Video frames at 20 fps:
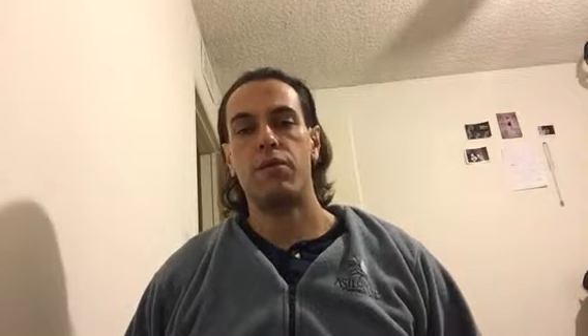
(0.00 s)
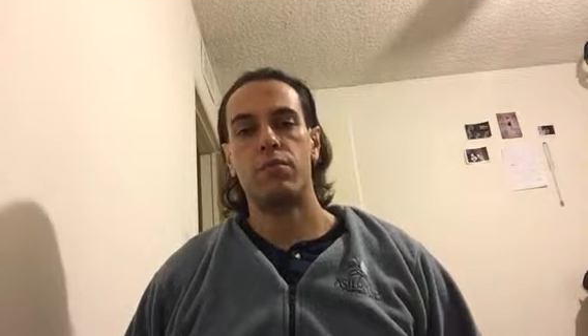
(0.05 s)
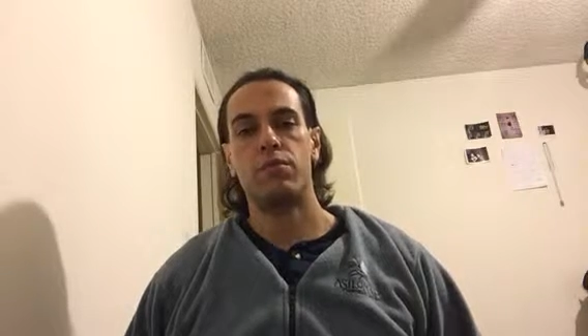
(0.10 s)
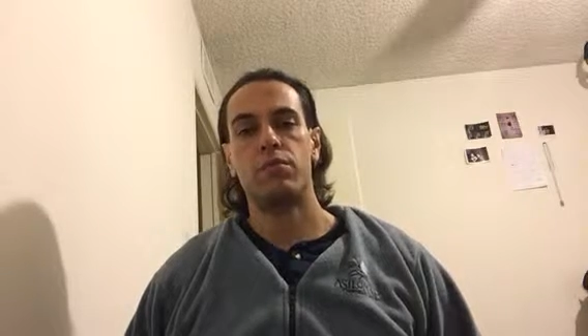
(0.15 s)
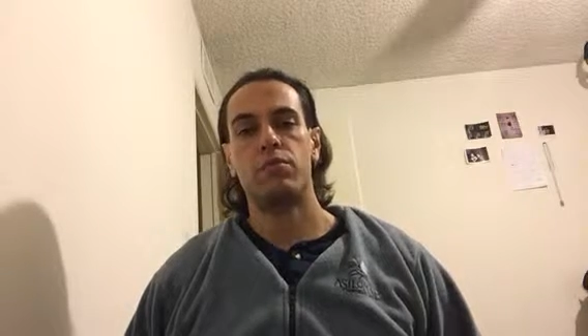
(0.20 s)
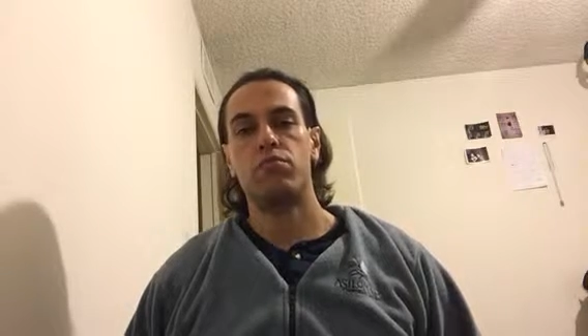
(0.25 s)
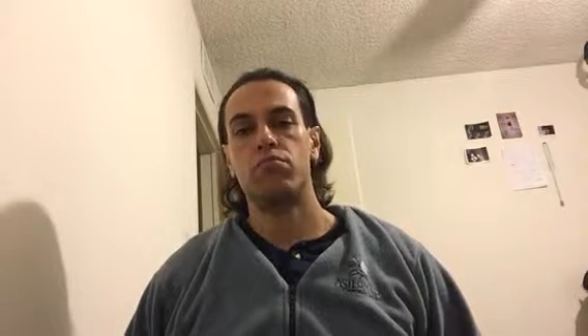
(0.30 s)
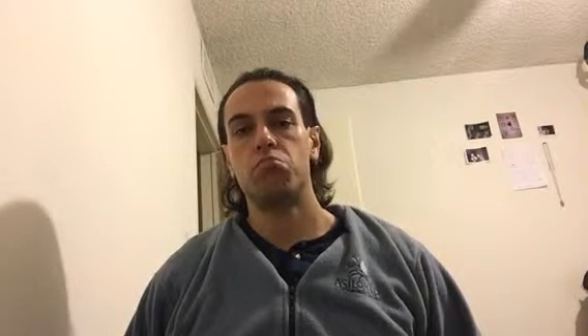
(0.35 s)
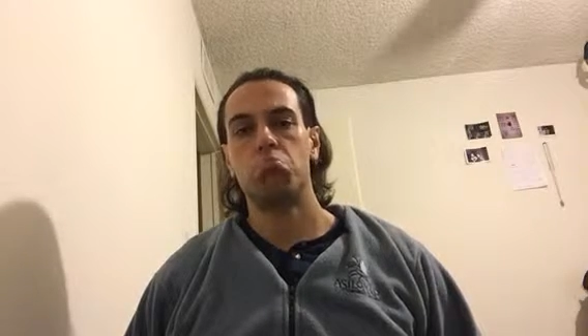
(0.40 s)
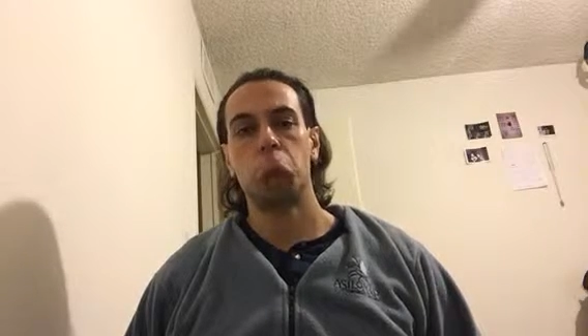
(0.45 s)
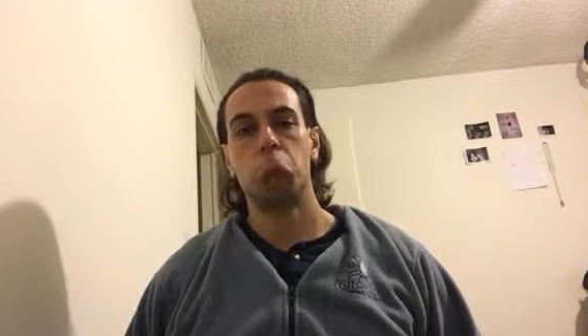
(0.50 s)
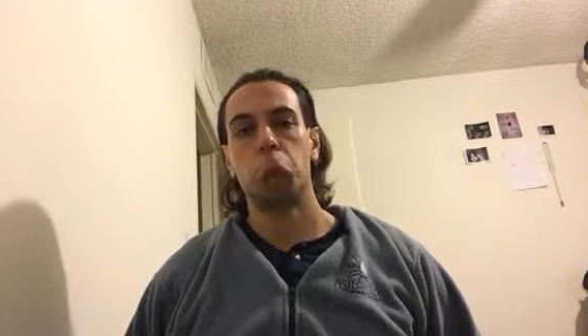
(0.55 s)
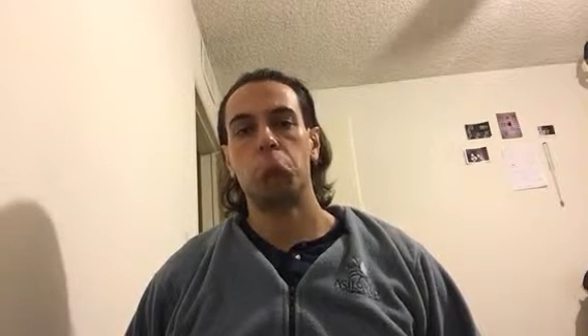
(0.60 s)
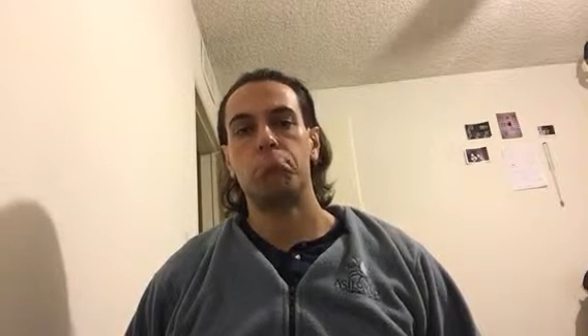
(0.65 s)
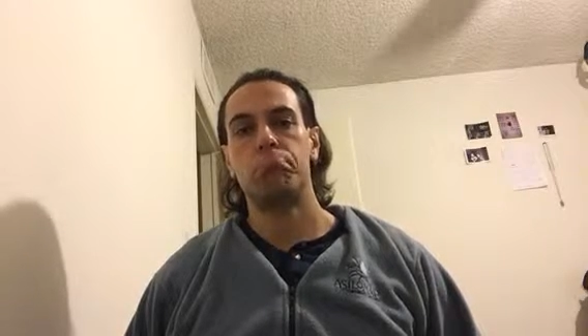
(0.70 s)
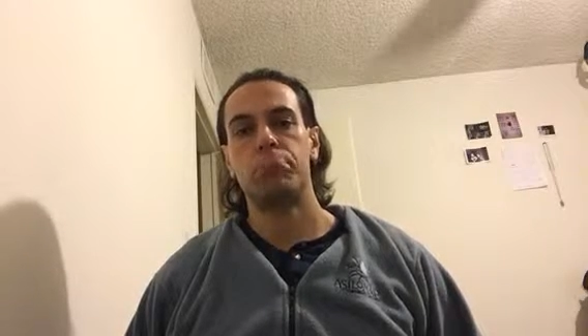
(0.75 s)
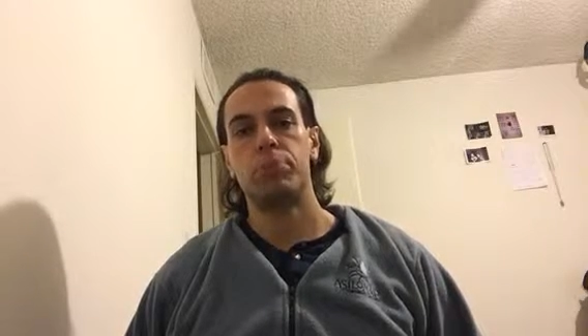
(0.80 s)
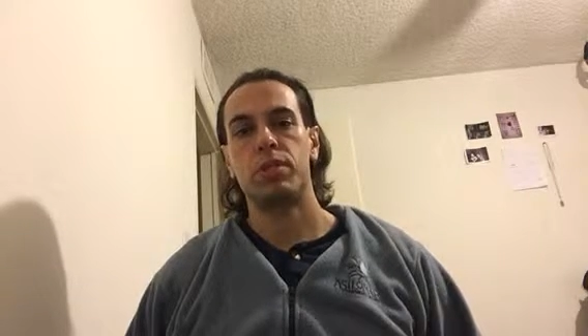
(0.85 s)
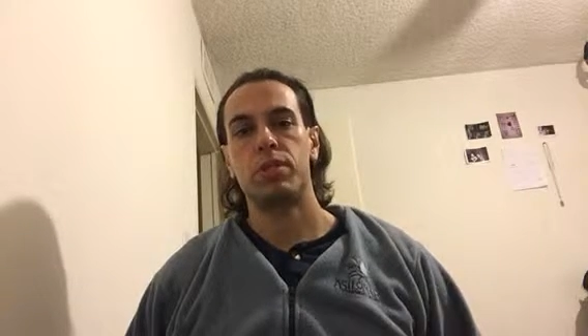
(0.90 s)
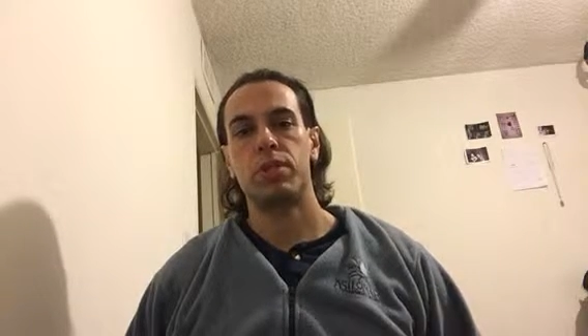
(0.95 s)
from
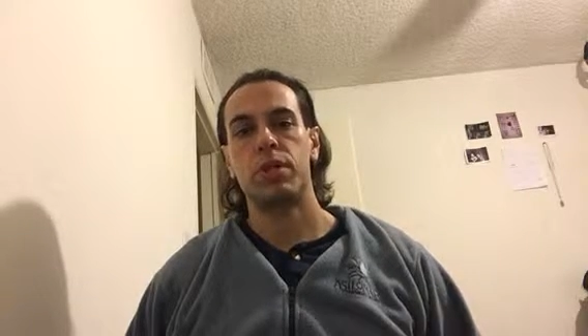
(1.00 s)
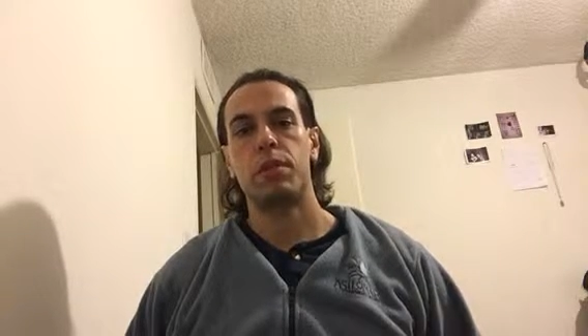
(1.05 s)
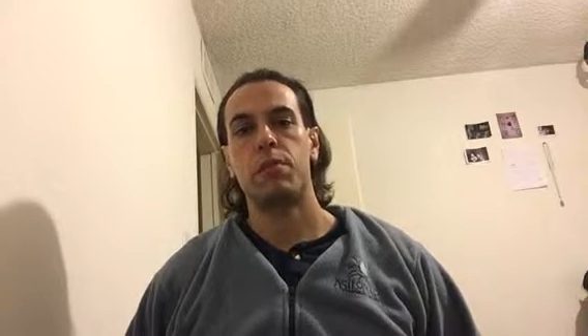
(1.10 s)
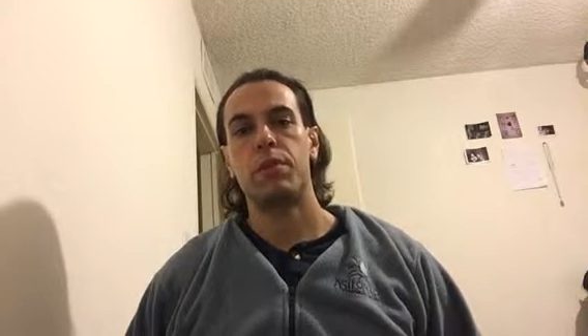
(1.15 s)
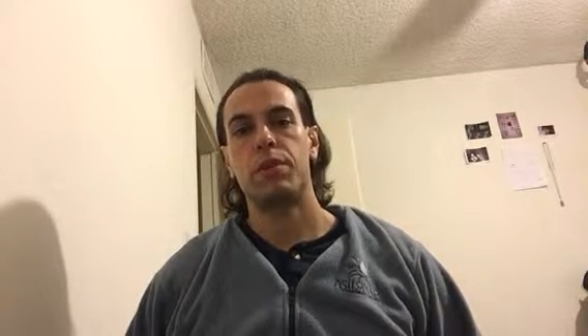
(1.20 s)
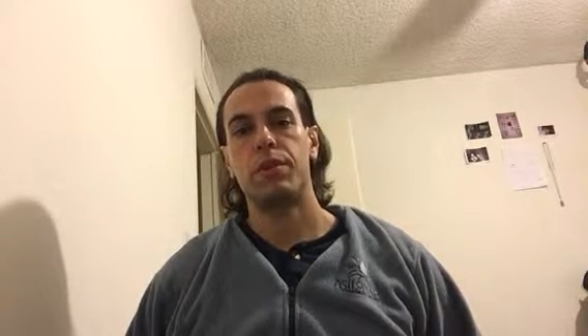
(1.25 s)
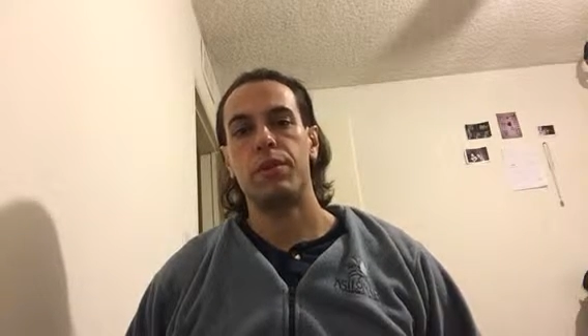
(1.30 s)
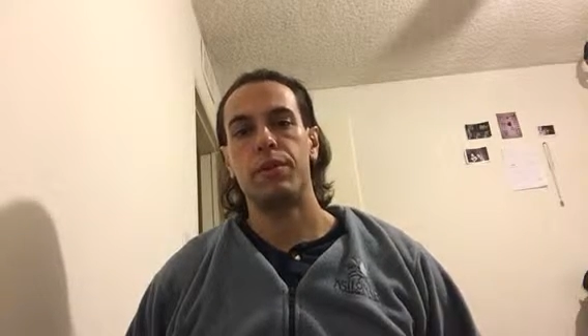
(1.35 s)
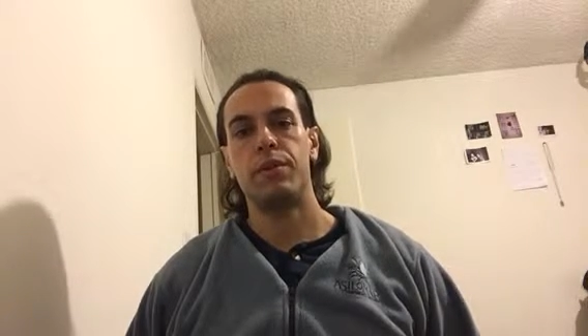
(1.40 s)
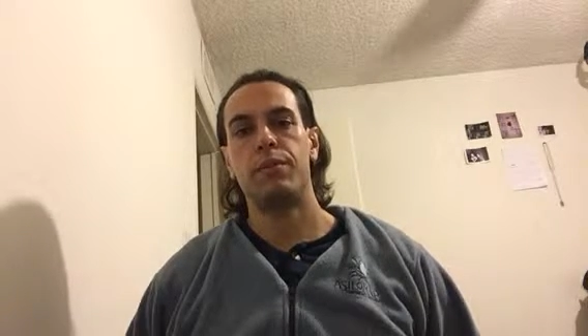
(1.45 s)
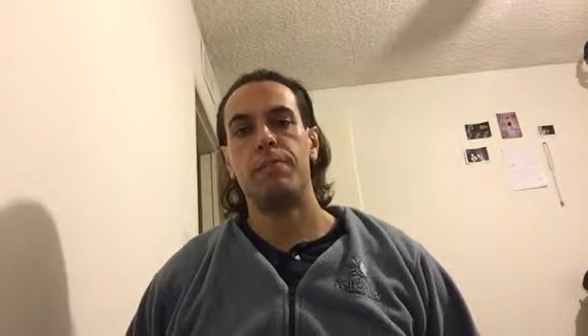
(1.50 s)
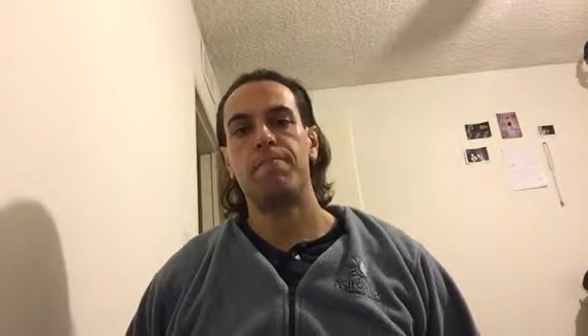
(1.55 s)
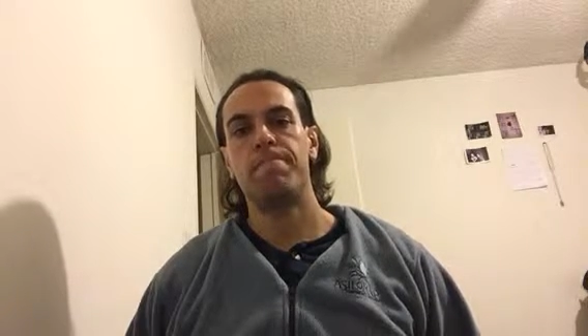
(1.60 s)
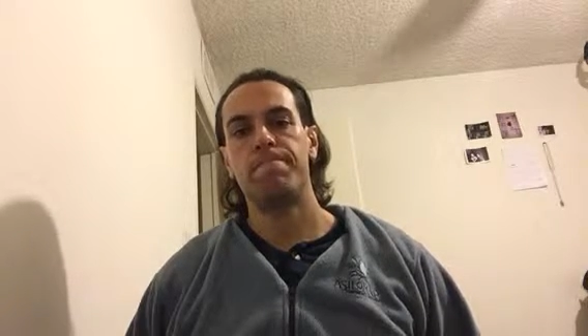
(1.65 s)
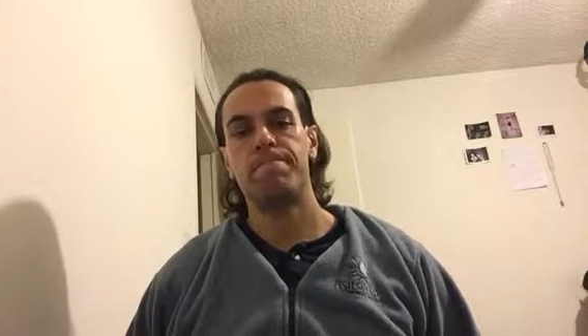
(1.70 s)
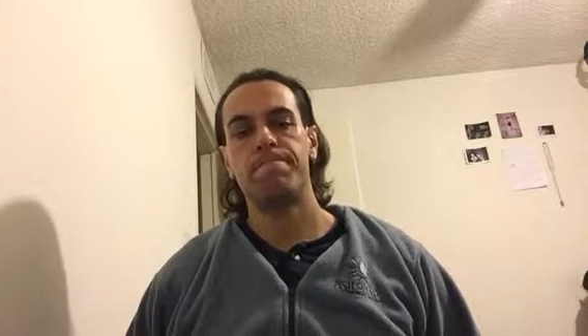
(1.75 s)
somebody.